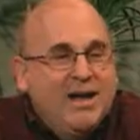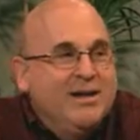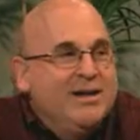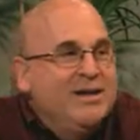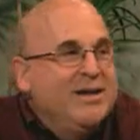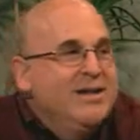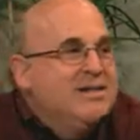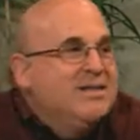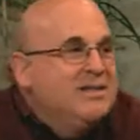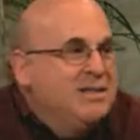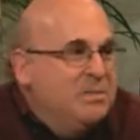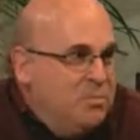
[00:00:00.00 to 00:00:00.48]
an
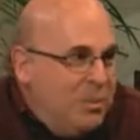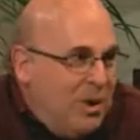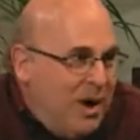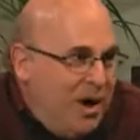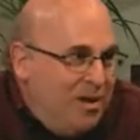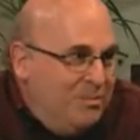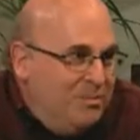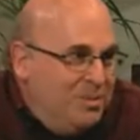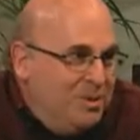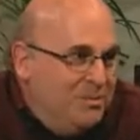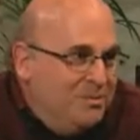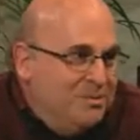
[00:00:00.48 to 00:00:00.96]
easy
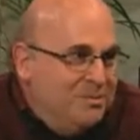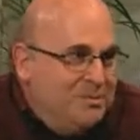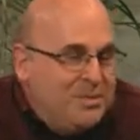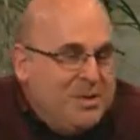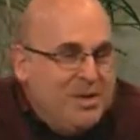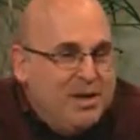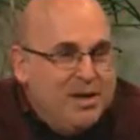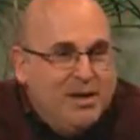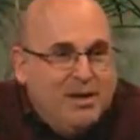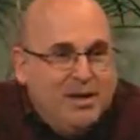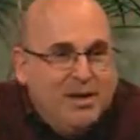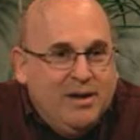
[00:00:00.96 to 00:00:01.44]
problem. mm
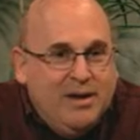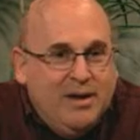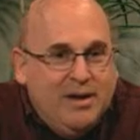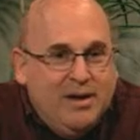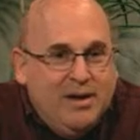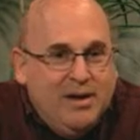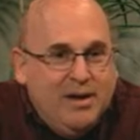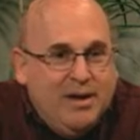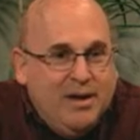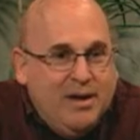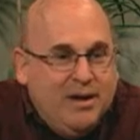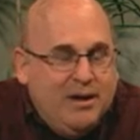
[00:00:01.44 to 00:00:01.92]

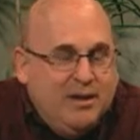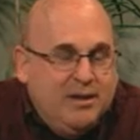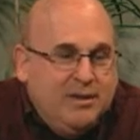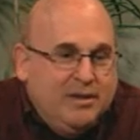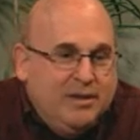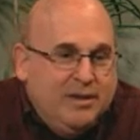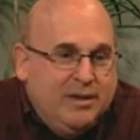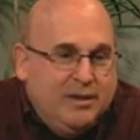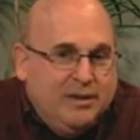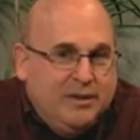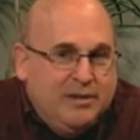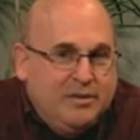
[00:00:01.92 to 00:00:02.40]
Uh,
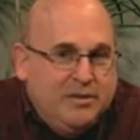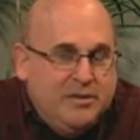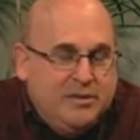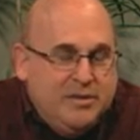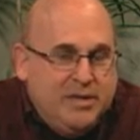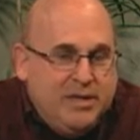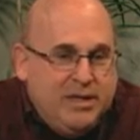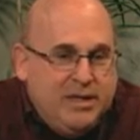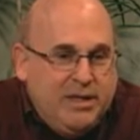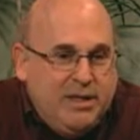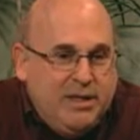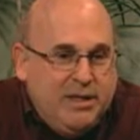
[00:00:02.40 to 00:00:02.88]

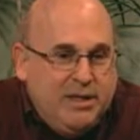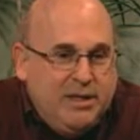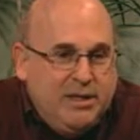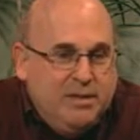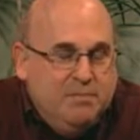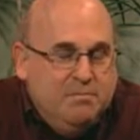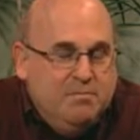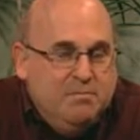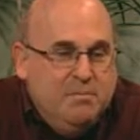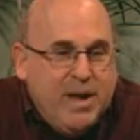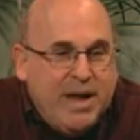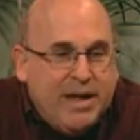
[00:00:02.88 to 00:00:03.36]
the
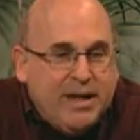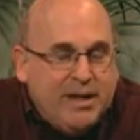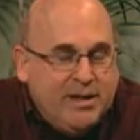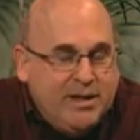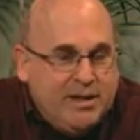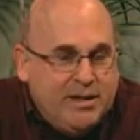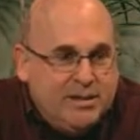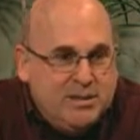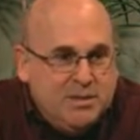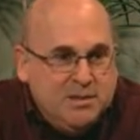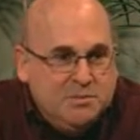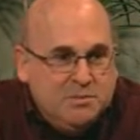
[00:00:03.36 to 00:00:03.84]

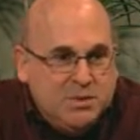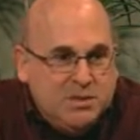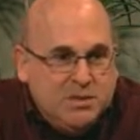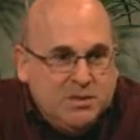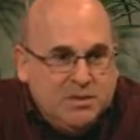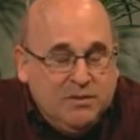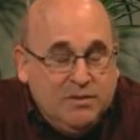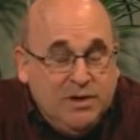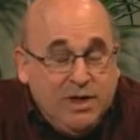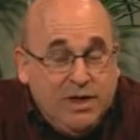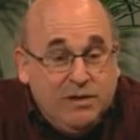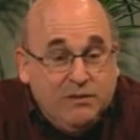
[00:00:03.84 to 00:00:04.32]
mechanisms
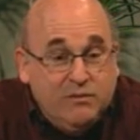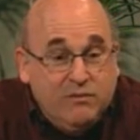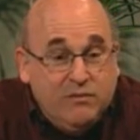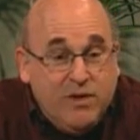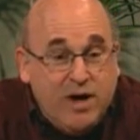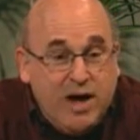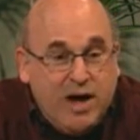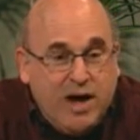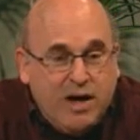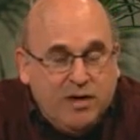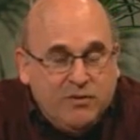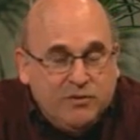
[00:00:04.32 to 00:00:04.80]

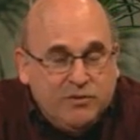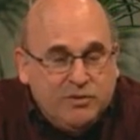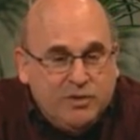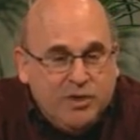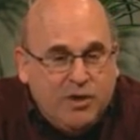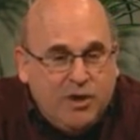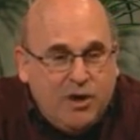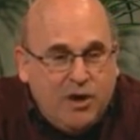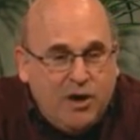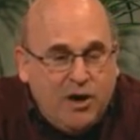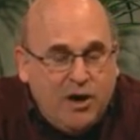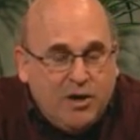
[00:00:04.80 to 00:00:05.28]
involved
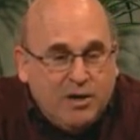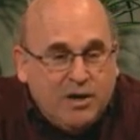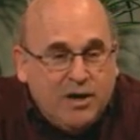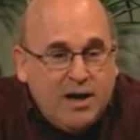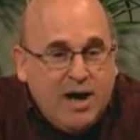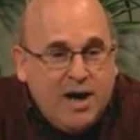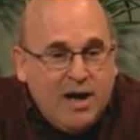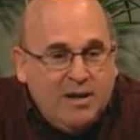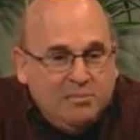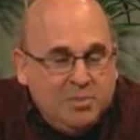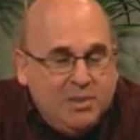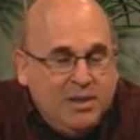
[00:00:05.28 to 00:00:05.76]
are
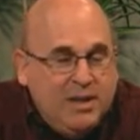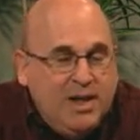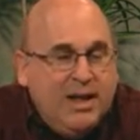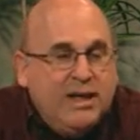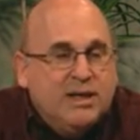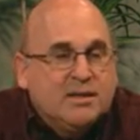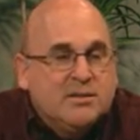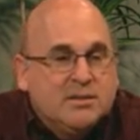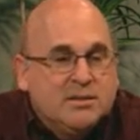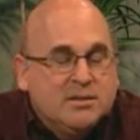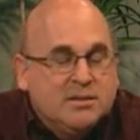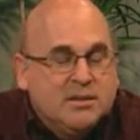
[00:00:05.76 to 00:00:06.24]

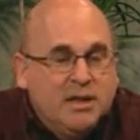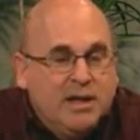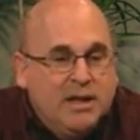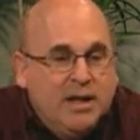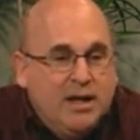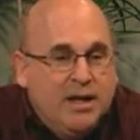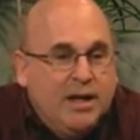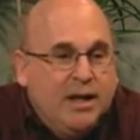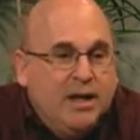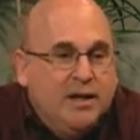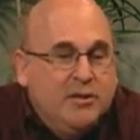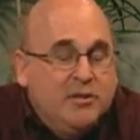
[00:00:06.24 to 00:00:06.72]
complex.
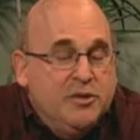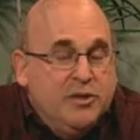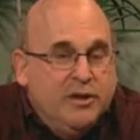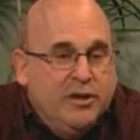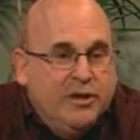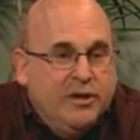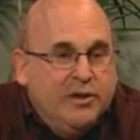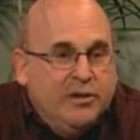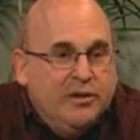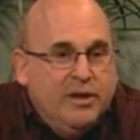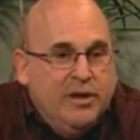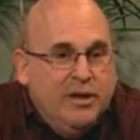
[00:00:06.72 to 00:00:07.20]
Uh,
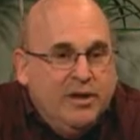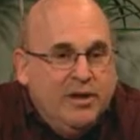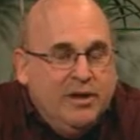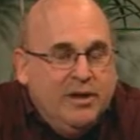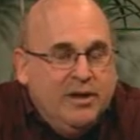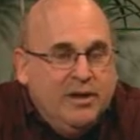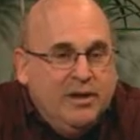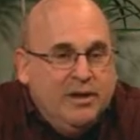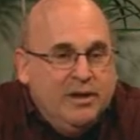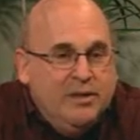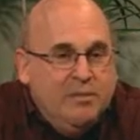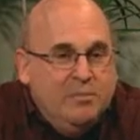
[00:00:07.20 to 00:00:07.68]
they're
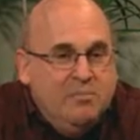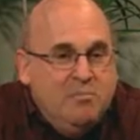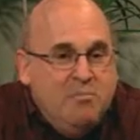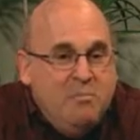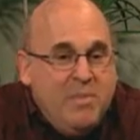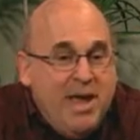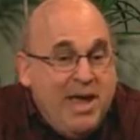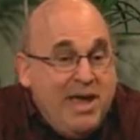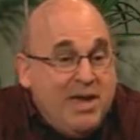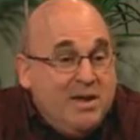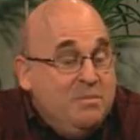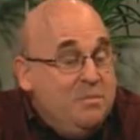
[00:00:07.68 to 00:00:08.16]

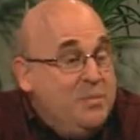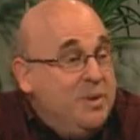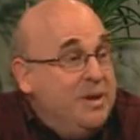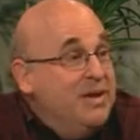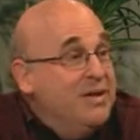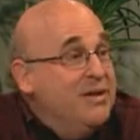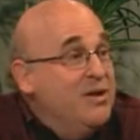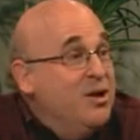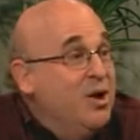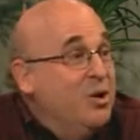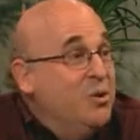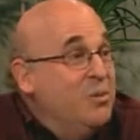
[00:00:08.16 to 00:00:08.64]
may
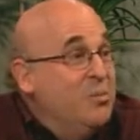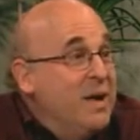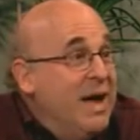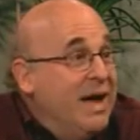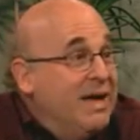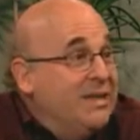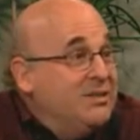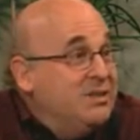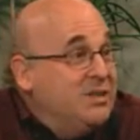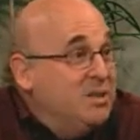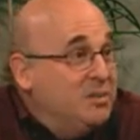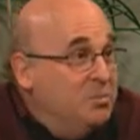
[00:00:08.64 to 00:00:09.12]
be no
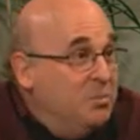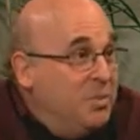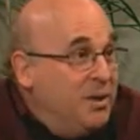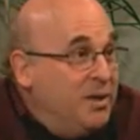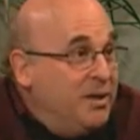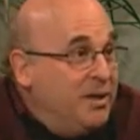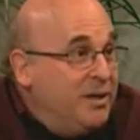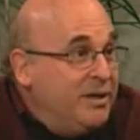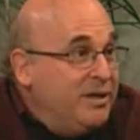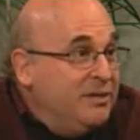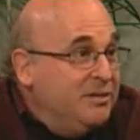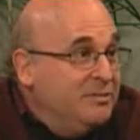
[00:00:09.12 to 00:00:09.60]
magic
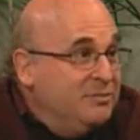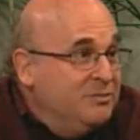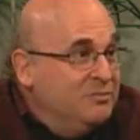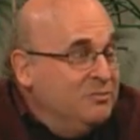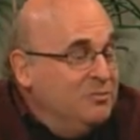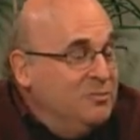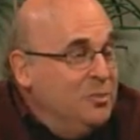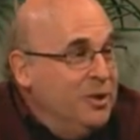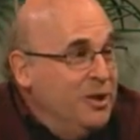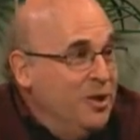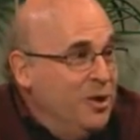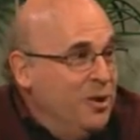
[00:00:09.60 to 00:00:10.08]
bullet.
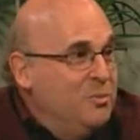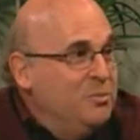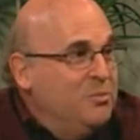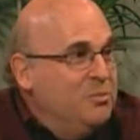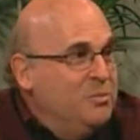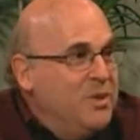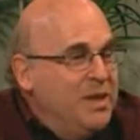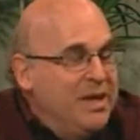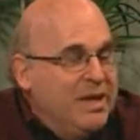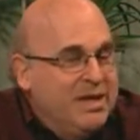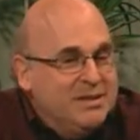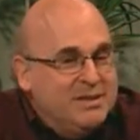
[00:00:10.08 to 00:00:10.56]
Mm-hmm. We hope
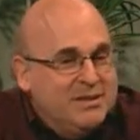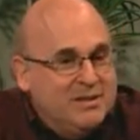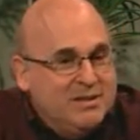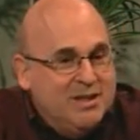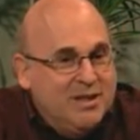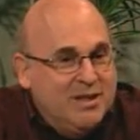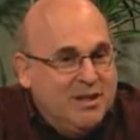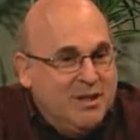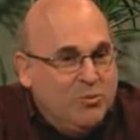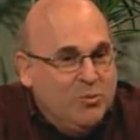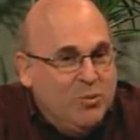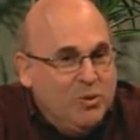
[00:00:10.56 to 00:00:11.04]
that
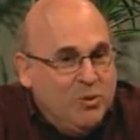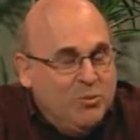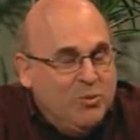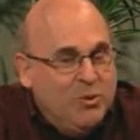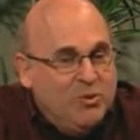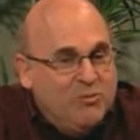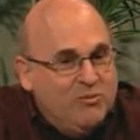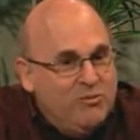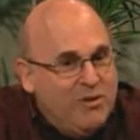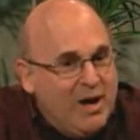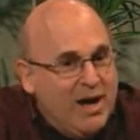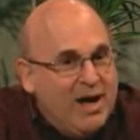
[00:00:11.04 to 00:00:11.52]
uh, we
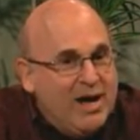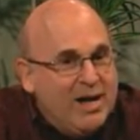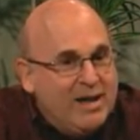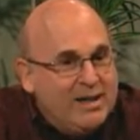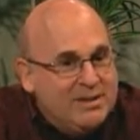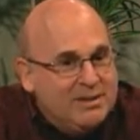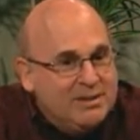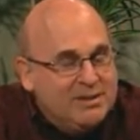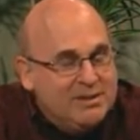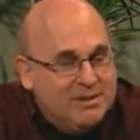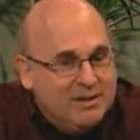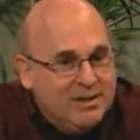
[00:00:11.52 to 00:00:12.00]
will find